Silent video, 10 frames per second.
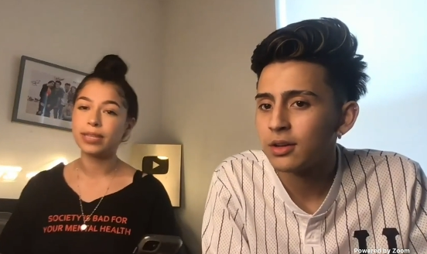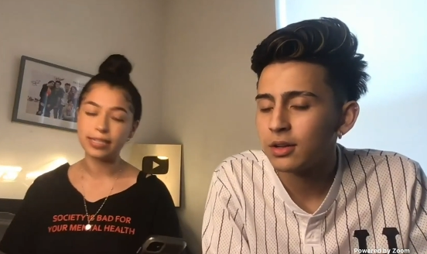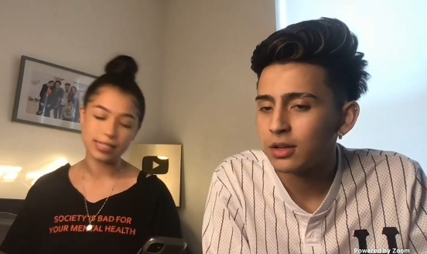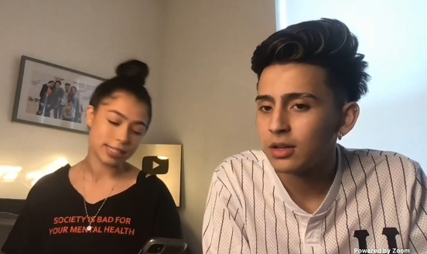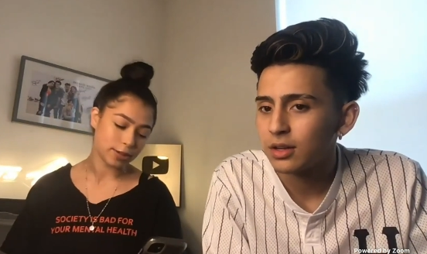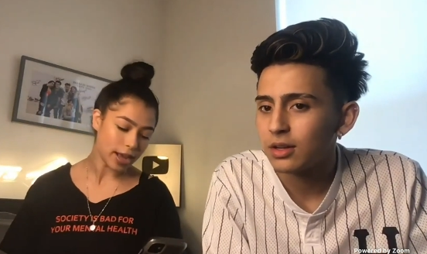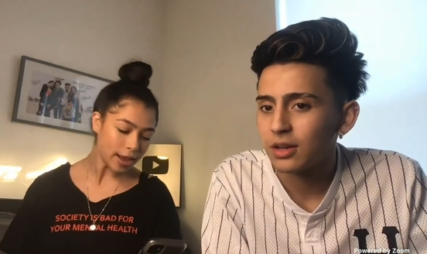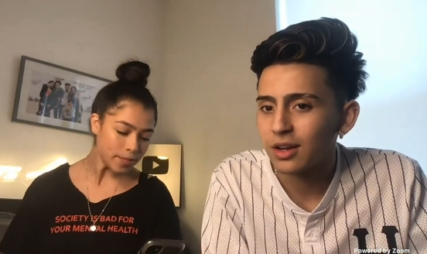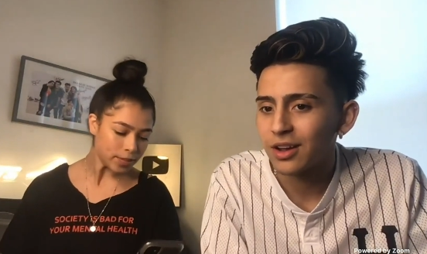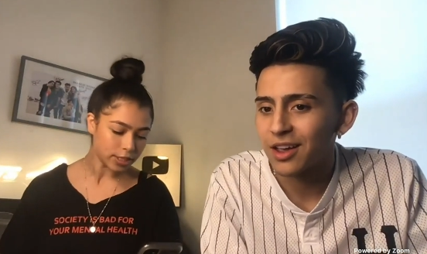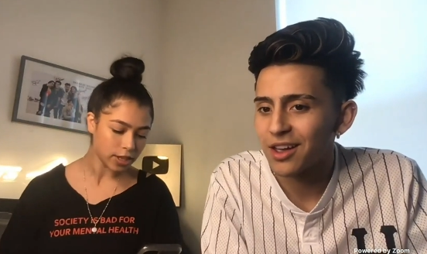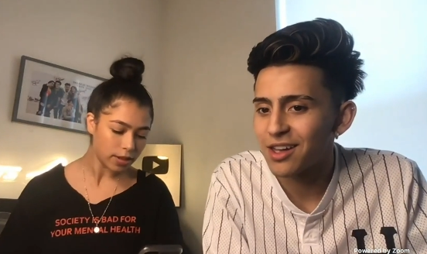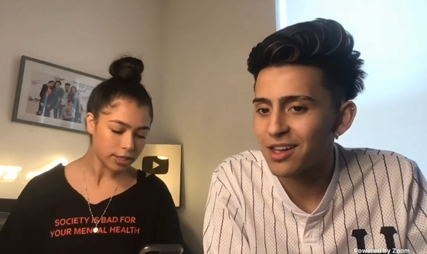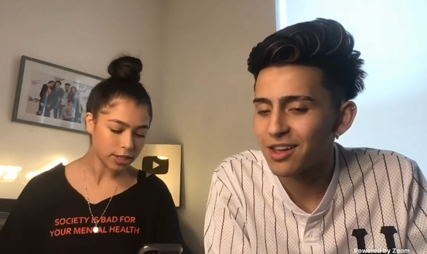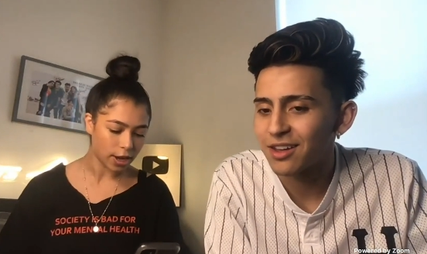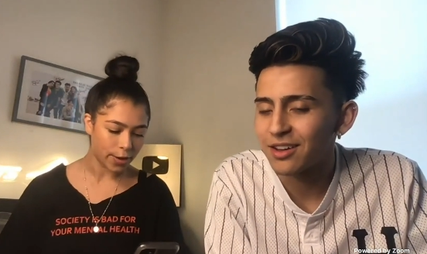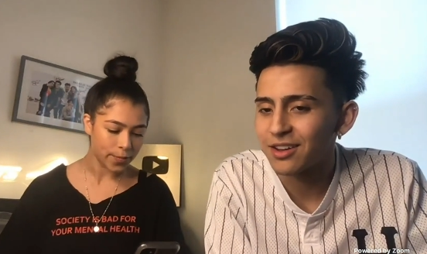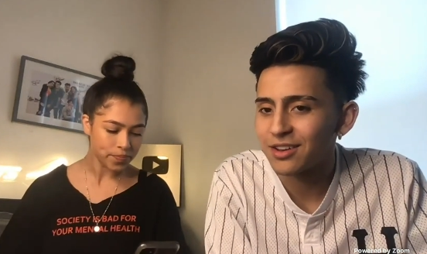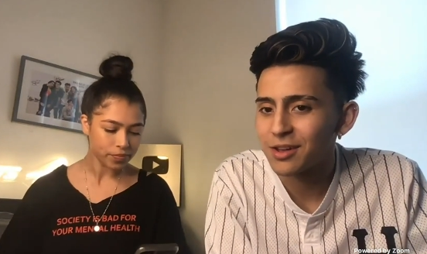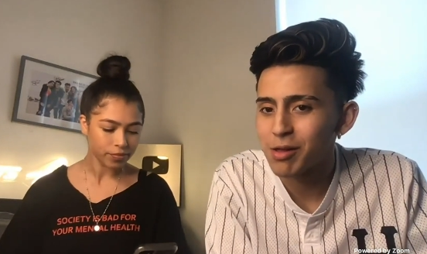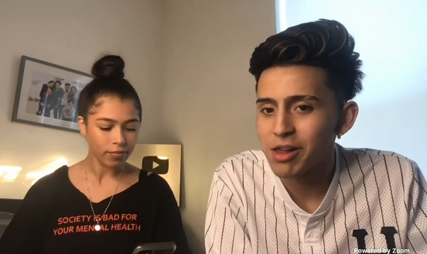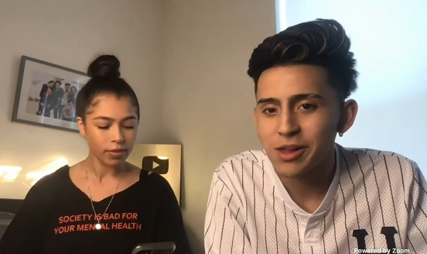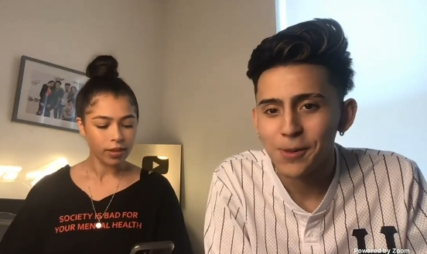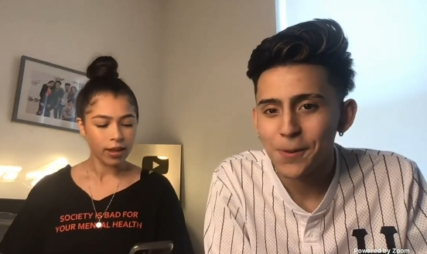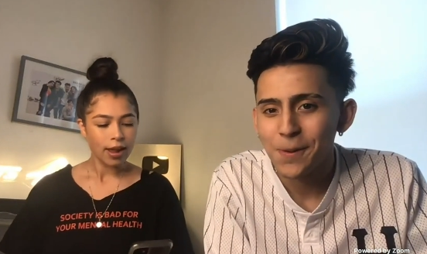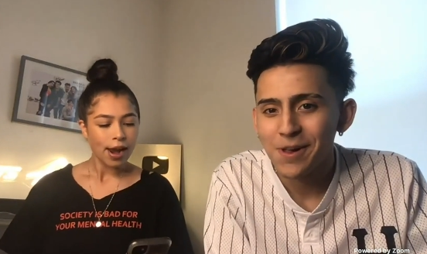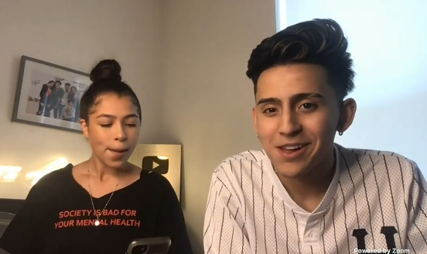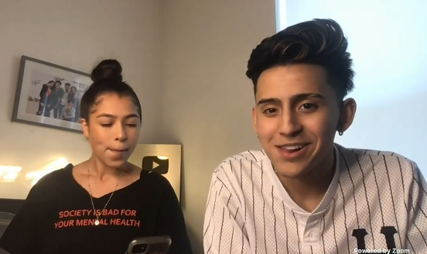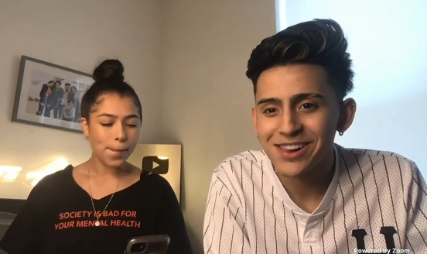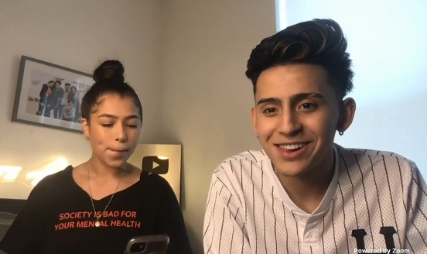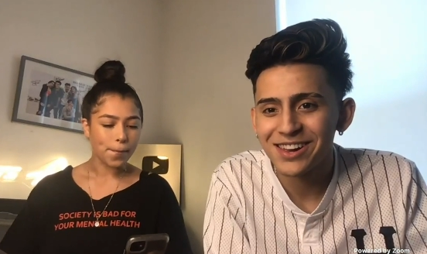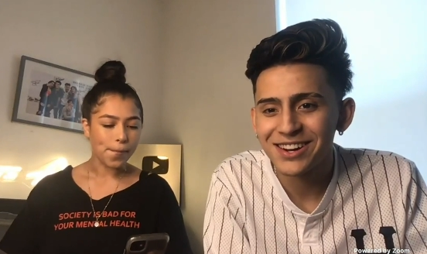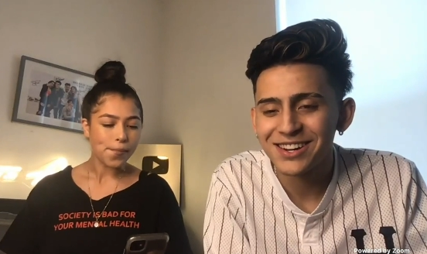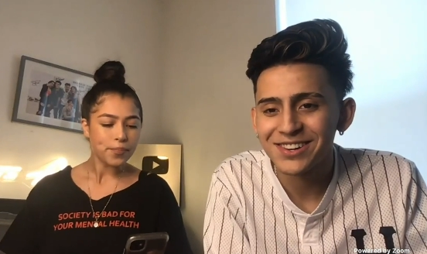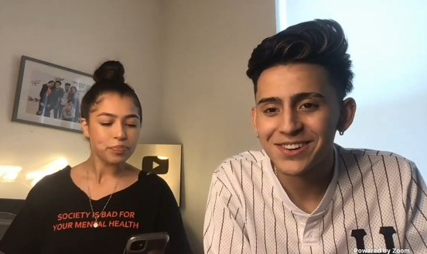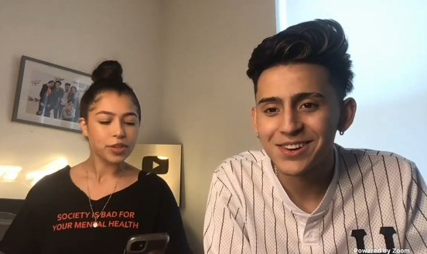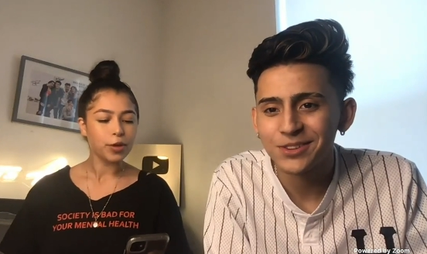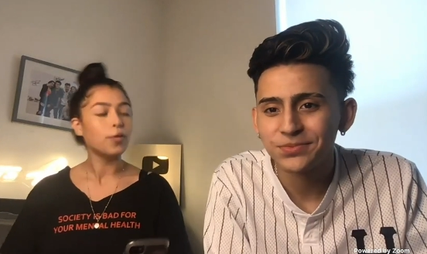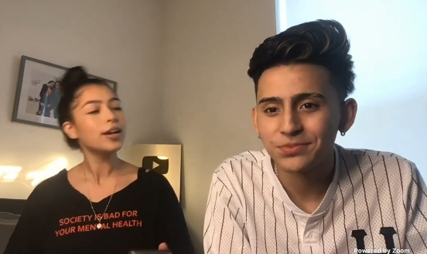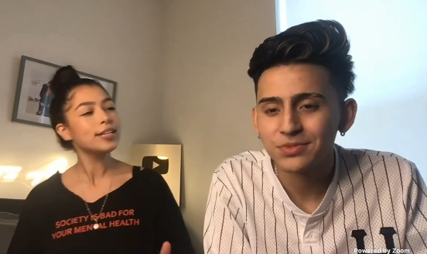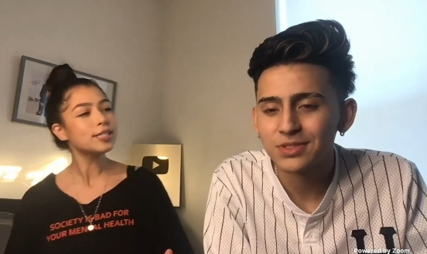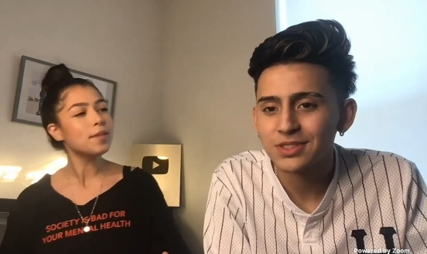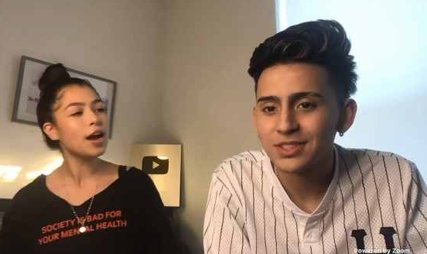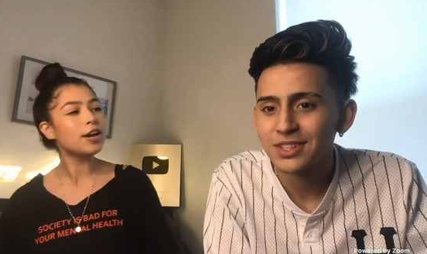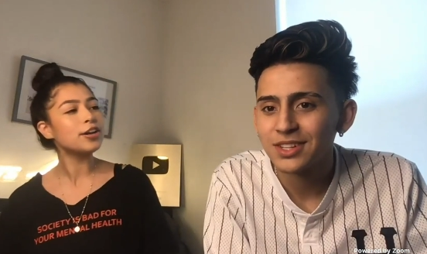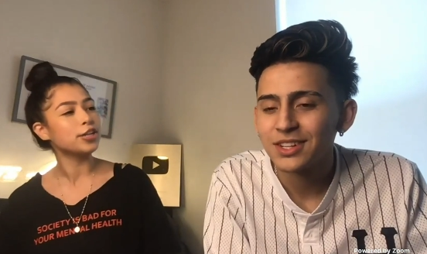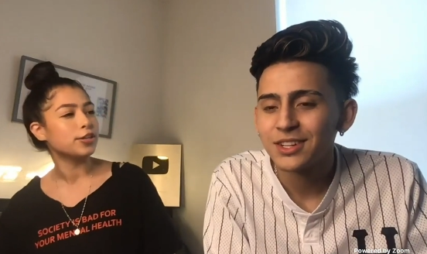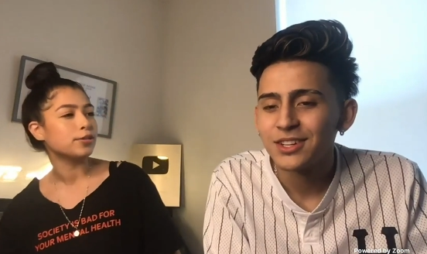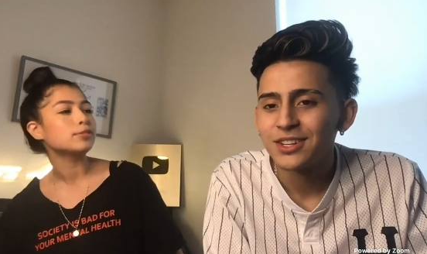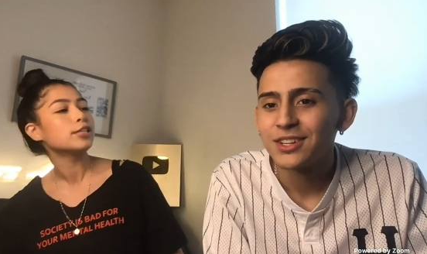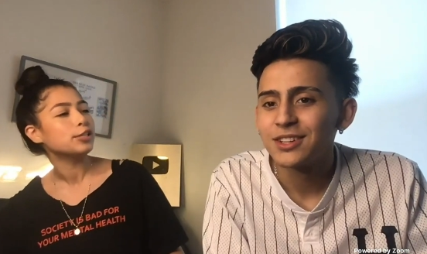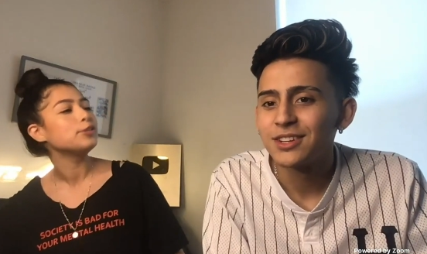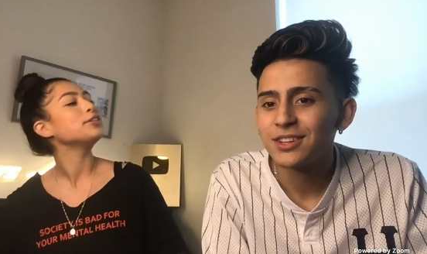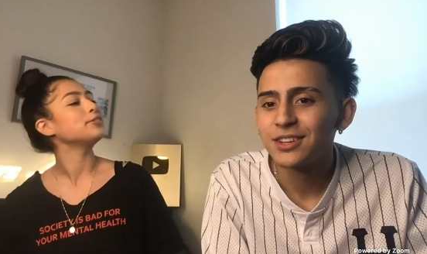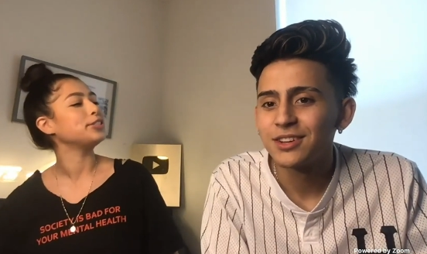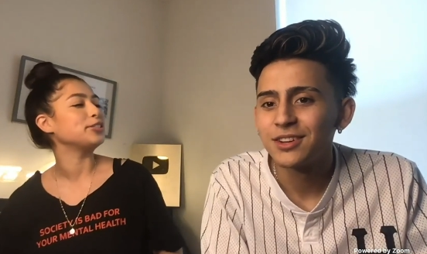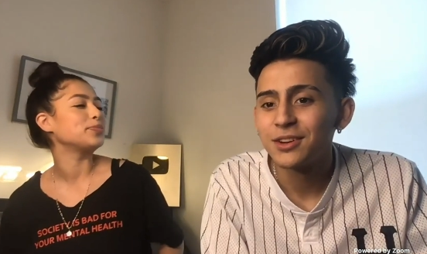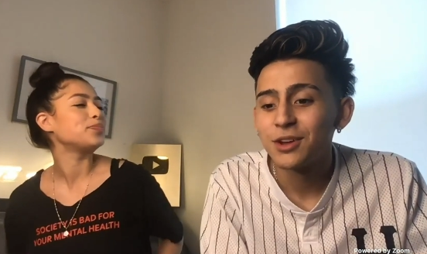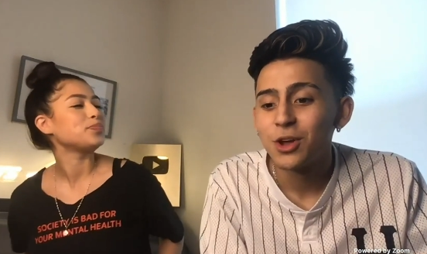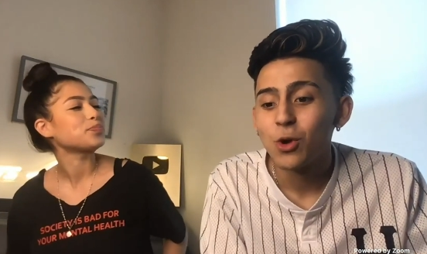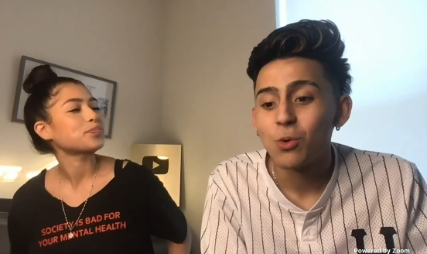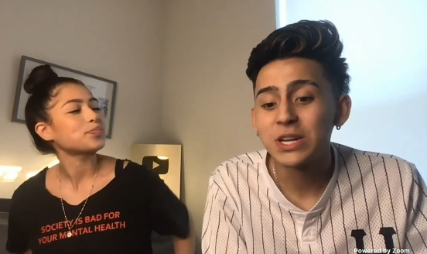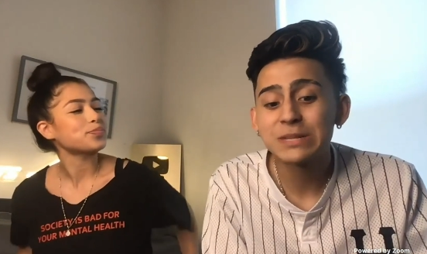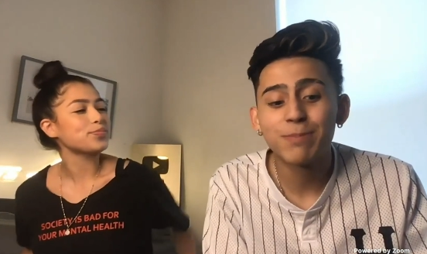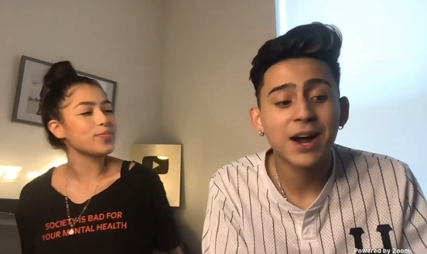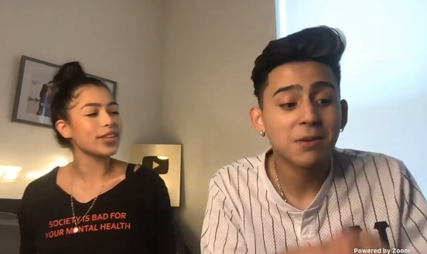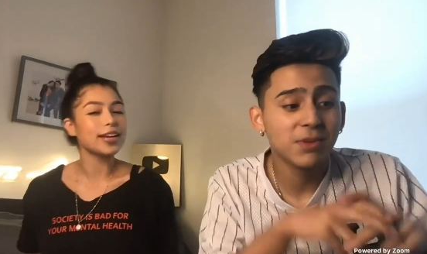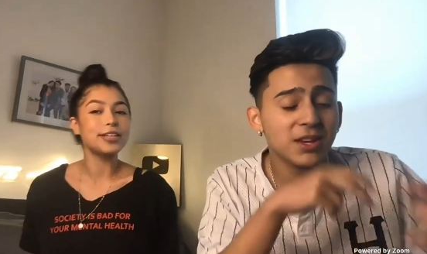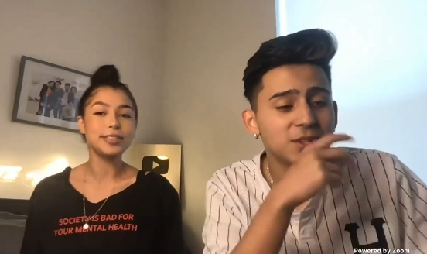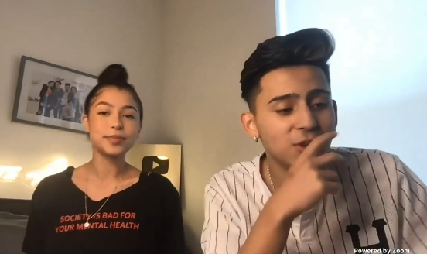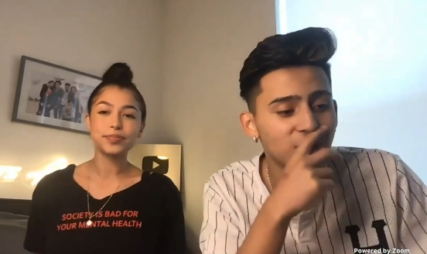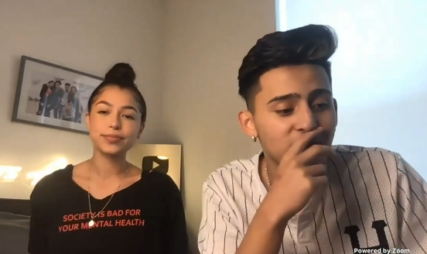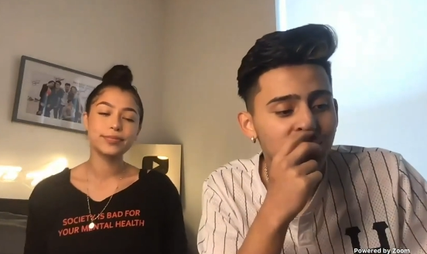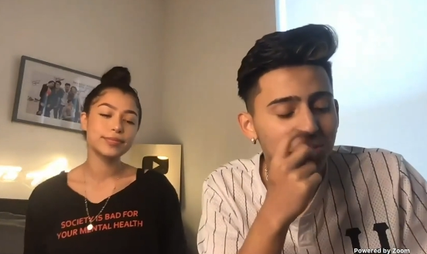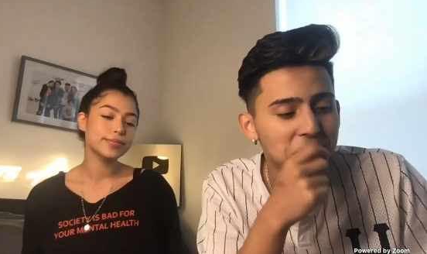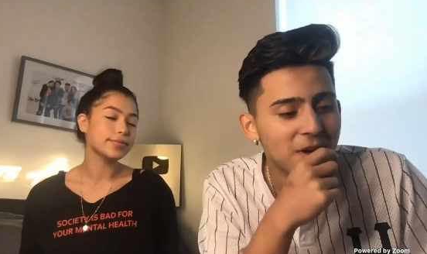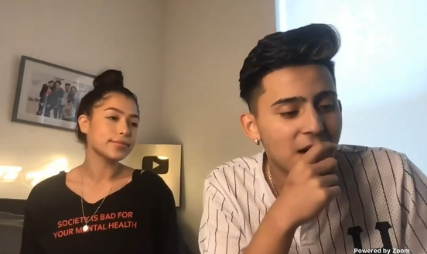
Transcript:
Speaker 1: easy, okay? Okay. So let's go. Hmm. What inspired you to do YouTube?
Speaker 2: What inspired me to do YouTube?